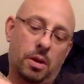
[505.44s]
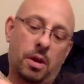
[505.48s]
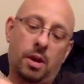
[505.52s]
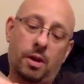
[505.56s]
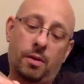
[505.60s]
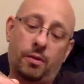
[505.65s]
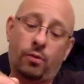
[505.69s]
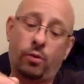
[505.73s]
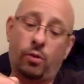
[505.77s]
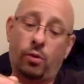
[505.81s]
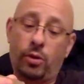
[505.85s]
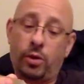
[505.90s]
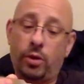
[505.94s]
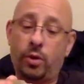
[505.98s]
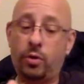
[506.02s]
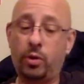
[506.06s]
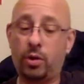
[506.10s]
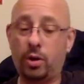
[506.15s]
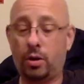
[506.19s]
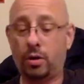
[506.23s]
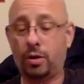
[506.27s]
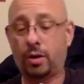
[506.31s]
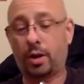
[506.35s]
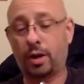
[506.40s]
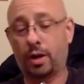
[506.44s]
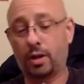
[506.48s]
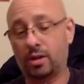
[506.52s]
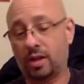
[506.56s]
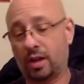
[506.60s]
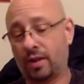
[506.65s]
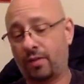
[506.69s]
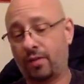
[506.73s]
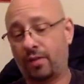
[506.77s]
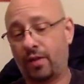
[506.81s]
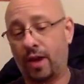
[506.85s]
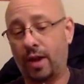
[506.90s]
And for all you young kids,
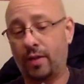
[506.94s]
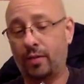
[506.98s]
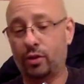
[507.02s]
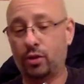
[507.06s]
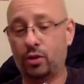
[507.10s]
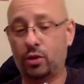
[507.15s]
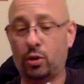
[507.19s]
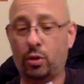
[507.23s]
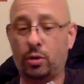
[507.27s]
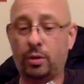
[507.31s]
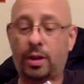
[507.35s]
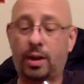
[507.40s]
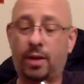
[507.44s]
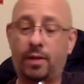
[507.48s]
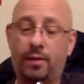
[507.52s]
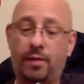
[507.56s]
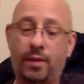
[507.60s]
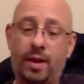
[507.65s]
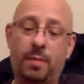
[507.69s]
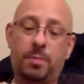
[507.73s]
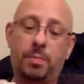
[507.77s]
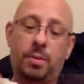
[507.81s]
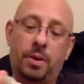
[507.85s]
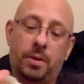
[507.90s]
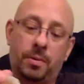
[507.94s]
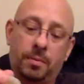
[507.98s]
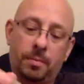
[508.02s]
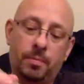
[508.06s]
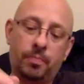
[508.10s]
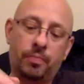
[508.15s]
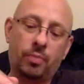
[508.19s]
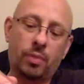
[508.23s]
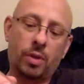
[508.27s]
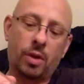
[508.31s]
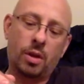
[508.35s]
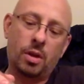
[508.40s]
like 5 years old that are vaping,
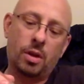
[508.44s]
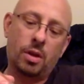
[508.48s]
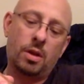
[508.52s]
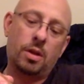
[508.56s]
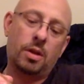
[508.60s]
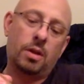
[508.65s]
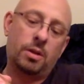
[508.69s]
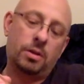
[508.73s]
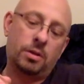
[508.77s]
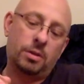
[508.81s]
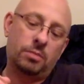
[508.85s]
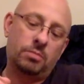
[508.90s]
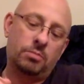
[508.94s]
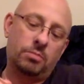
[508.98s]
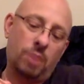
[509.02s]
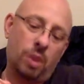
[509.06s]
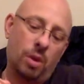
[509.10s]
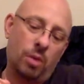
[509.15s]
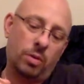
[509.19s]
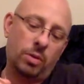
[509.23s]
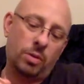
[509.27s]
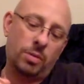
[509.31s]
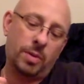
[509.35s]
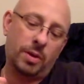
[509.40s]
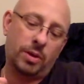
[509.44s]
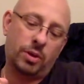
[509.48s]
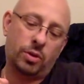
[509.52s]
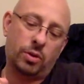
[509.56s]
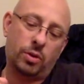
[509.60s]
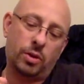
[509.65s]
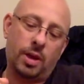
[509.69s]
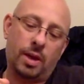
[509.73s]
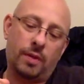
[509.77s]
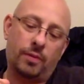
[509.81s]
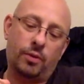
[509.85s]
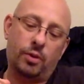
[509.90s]
always make
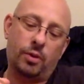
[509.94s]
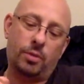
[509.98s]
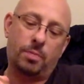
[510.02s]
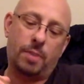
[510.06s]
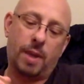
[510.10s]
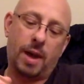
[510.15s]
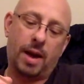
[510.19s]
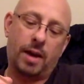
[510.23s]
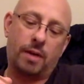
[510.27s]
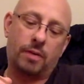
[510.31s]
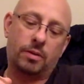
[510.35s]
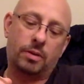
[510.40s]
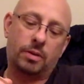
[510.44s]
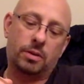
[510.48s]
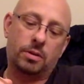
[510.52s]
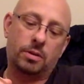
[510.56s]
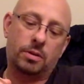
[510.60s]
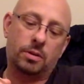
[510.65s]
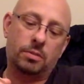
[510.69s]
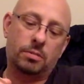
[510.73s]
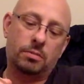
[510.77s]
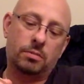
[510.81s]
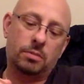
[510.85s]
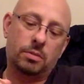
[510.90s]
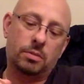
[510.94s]
sure you have good batteries.